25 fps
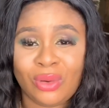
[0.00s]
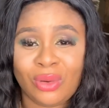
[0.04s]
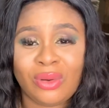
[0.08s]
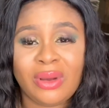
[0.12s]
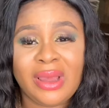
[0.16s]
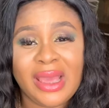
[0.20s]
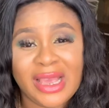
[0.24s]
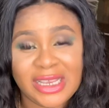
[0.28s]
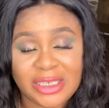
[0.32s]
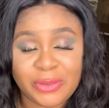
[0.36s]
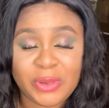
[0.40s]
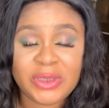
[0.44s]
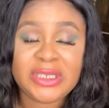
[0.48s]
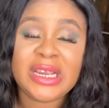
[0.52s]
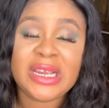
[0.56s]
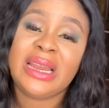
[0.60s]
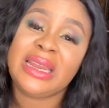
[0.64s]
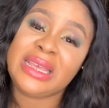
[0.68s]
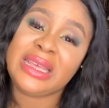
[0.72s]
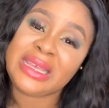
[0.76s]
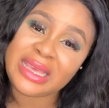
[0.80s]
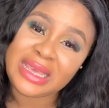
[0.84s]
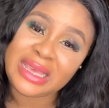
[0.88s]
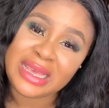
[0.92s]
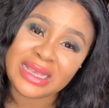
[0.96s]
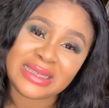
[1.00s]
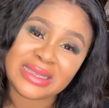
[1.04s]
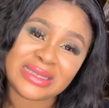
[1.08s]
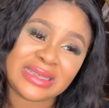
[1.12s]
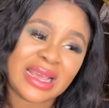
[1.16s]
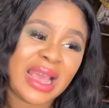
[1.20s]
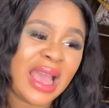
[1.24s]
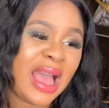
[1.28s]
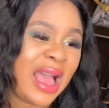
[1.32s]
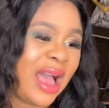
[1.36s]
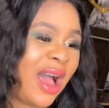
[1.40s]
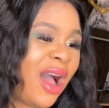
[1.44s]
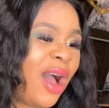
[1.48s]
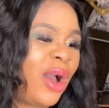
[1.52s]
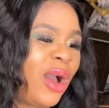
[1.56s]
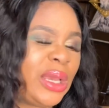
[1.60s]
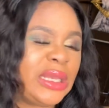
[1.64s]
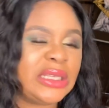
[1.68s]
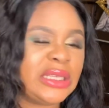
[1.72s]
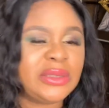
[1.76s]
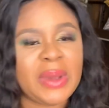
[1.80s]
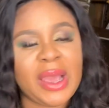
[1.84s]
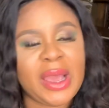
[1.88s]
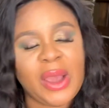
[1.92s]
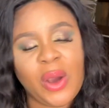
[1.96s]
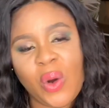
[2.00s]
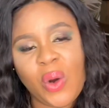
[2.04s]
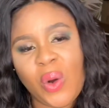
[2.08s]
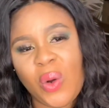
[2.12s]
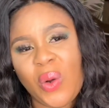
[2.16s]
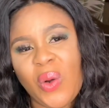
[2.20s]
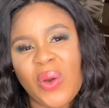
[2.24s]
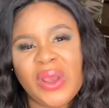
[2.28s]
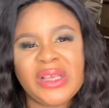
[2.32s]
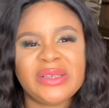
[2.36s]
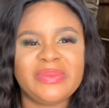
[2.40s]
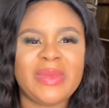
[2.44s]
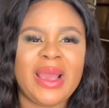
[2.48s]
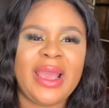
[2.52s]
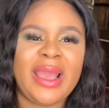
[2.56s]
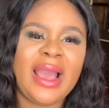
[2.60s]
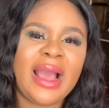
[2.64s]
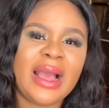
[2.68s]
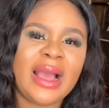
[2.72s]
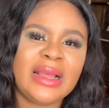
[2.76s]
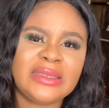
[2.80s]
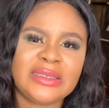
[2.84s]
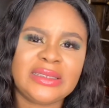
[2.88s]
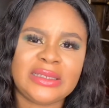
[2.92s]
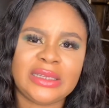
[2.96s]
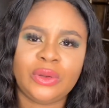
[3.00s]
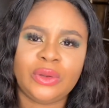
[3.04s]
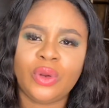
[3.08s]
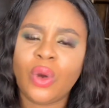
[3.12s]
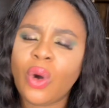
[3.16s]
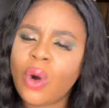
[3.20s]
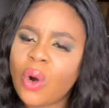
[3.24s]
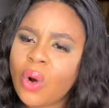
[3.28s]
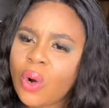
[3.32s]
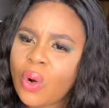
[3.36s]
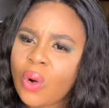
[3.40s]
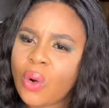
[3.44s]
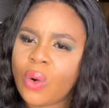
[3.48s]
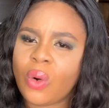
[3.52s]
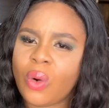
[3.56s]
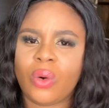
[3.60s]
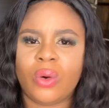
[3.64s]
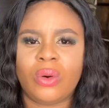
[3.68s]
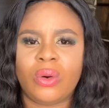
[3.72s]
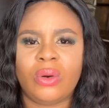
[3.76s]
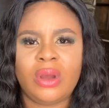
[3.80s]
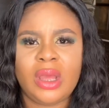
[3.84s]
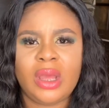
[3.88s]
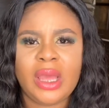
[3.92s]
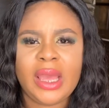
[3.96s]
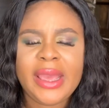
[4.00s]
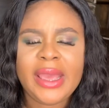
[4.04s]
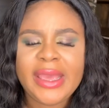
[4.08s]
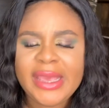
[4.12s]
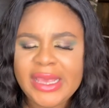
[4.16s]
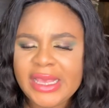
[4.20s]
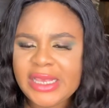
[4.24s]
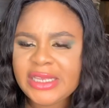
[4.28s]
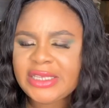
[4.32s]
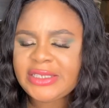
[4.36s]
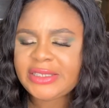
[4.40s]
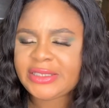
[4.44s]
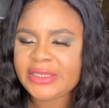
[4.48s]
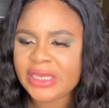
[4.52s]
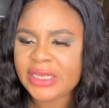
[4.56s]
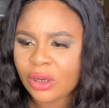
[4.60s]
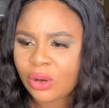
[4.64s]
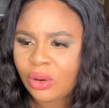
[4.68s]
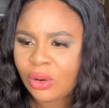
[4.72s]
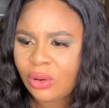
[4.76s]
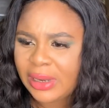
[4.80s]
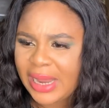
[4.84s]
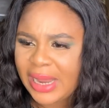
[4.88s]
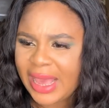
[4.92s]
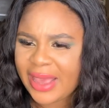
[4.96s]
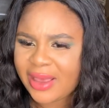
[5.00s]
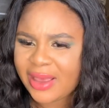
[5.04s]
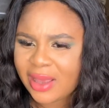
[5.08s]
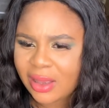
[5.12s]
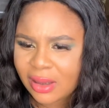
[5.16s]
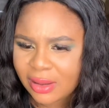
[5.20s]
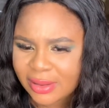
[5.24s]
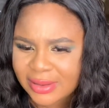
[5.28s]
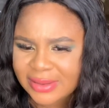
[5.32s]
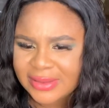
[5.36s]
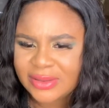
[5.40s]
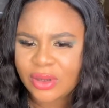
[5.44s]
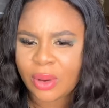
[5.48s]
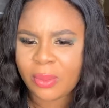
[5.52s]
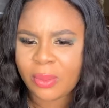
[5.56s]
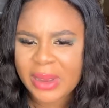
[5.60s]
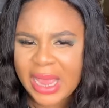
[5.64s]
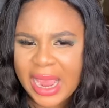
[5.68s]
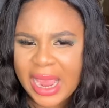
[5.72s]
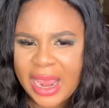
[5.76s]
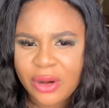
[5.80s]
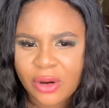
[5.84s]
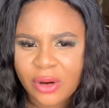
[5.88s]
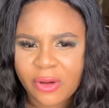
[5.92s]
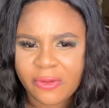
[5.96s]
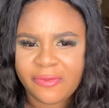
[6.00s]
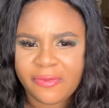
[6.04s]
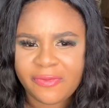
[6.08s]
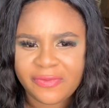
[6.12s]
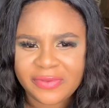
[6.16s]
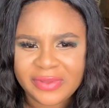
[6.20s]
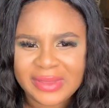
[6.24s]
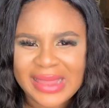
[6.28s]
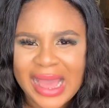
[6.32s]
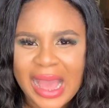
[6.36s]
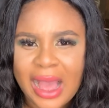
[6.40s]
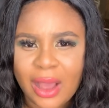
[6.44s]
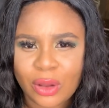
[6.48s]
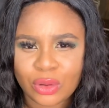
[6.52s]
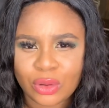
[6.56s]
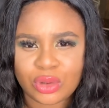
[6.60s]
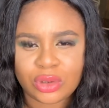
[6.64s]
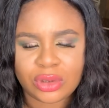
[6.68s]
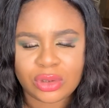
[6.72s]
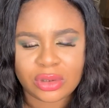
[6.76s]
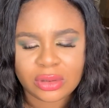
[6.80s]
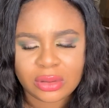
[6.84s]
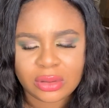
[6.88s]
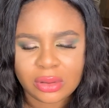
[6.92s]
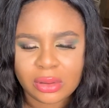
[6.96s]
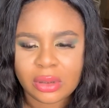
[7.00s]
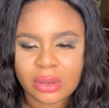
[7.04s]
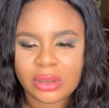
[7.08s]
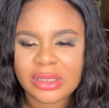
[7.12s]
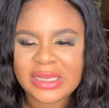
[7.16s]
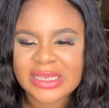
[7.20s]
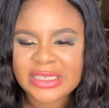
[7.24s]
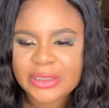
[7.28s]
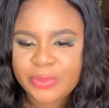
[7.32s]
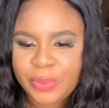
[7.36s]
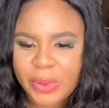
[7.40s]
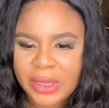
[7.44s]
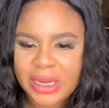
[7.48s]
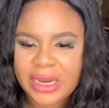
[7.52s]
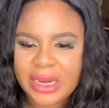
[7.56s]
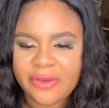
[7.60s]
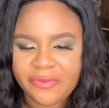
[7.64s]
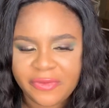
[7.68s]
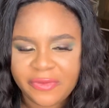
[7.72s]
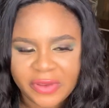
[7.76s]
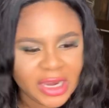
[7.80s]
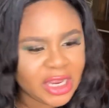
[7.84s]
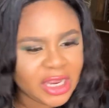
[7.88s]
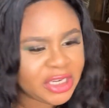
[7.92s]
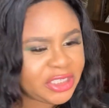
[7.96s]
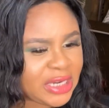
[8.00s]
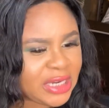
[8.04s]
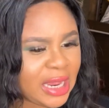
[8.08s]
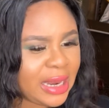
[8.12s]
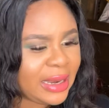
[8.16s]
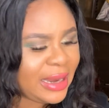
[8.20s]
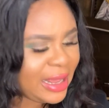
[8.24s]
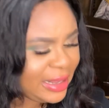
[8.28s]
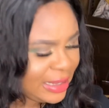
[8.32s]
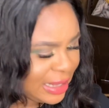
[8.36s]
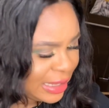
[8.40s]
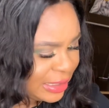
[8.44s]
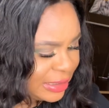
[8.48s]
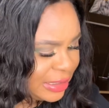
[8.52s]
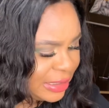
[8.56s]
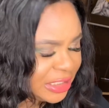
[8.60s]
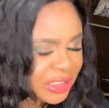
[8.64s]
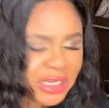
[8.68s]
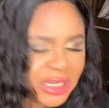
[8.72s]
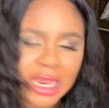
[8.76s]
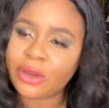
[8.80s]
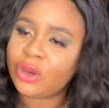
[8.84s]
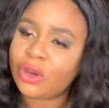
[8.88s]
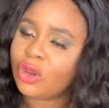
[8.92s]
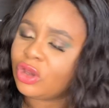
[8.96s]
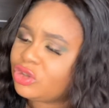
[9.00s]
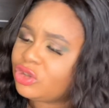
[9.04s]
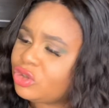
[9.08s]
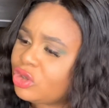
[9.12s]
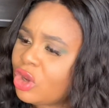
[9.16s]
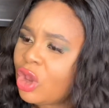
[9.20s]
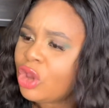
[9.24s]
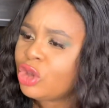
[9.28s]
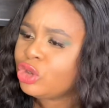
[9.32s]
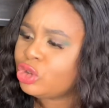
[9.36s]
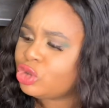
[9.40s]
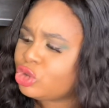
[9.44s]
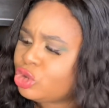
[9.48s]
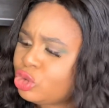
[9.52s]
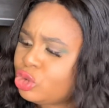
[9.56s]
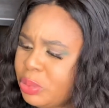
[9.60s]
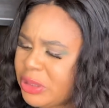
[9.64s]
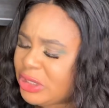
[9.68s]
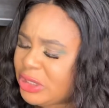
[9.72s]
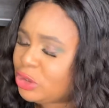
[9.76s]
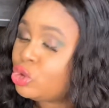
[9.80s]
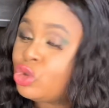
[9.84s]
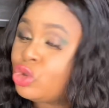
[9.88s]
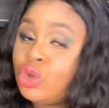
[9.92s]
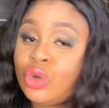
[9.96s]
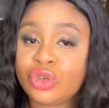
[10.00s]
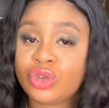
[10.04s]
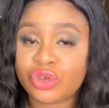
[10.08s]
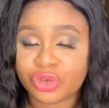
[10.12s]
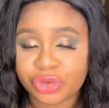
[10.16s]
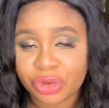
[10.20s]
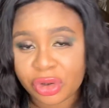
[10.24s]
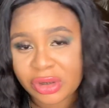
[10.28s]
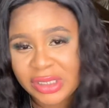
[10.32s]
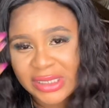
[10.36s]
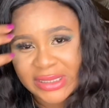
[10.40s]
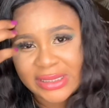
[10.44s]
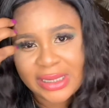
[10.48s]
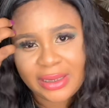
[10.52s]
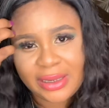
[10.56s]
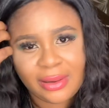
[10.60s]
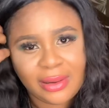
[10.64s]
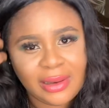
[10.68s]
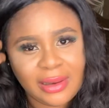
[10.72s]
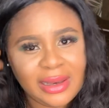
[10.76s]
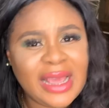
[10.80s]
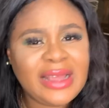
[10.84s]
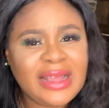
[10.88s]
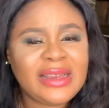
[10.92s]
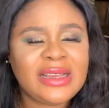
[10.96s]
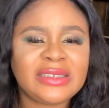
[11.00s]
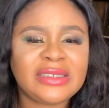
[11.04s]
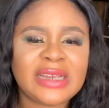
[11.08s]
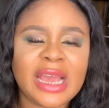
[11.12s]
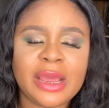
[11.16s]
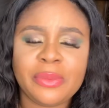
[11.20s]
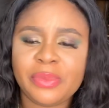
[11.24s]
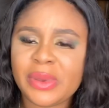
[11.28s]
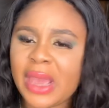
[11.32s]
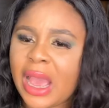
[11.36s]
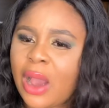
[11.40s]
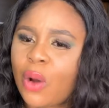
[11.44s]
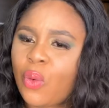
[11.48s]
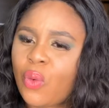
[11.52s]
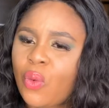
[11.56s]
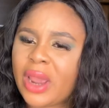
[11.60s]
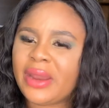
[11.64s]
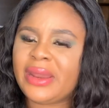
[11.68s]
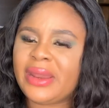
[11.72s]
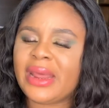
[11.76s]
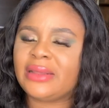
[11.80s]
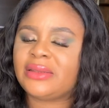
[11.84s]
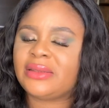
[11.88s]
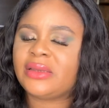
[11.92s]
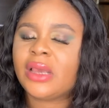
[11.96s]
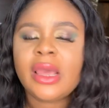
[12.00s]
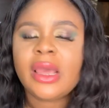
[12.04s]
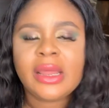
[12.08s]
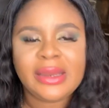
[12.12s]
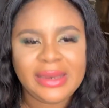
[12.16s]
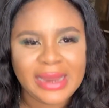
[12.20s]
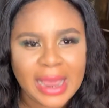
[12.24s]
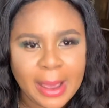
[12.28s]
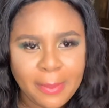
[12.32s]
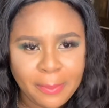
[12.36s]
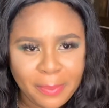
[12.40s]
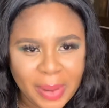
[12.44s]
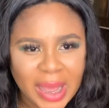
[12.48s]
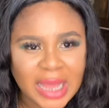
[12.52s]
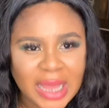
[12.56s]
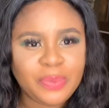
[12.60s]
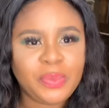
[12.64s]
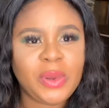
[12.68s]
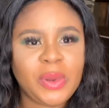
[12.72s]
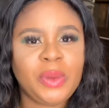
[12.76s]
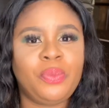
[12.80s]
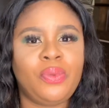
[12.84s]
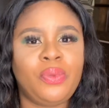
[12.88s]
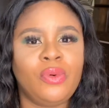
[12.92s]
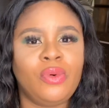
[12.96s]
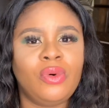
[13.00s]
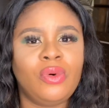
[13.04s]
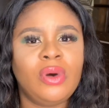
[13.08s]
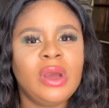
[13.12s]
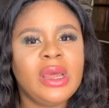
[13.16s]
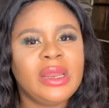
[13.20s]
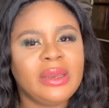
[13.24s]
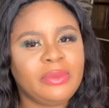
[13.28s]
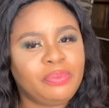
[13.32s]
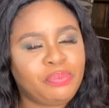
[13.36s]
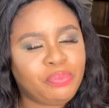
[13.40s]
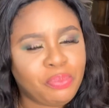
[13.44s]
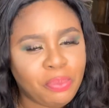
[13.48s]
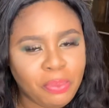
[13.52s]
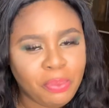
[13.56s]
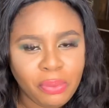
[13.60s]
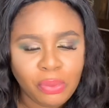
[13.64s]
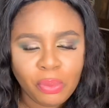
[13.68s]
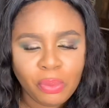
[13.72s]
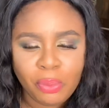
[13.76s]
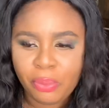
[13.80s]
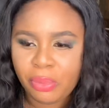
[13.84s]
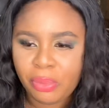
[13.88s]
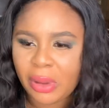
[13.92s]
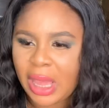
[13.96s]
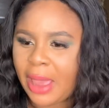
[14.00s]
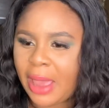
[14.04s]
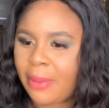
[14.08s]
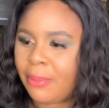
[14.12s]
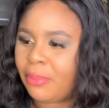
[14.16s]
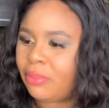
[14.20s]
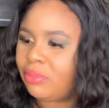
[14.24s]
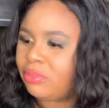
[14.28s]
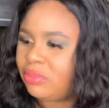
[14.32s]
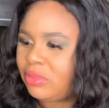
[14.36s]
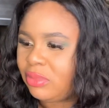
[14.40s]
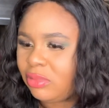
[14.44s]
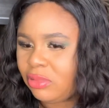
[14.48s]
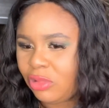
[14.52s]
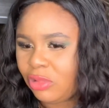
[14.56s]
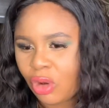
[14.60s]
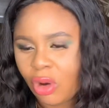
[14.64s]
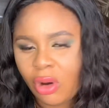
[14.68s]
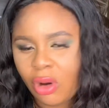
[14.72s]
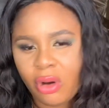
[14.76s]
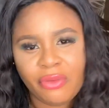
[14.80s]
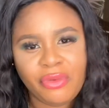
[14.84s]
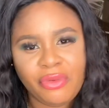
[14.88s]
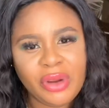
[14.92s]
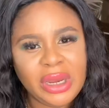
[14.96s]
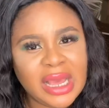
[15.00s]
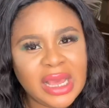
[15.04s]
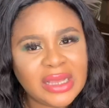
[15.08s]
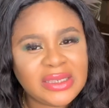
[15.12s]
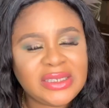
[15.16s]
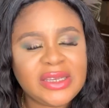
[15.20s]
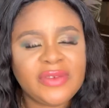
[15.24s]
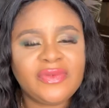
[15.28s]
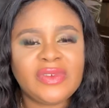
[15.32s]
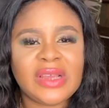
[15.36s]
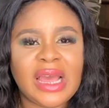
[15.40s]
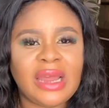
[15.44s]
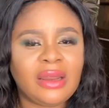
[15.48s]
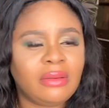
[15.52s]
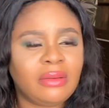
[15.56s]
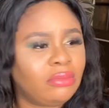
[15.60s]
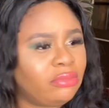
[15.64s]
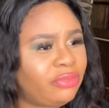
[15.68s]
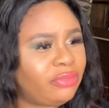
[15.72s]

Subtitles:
especially kids. He's my uncle, he's my auntie. No, instill like some kind of doubt, disbelief in a child. Let the child not be too trusting. Let the child be aware that there are bad people. Your relatives and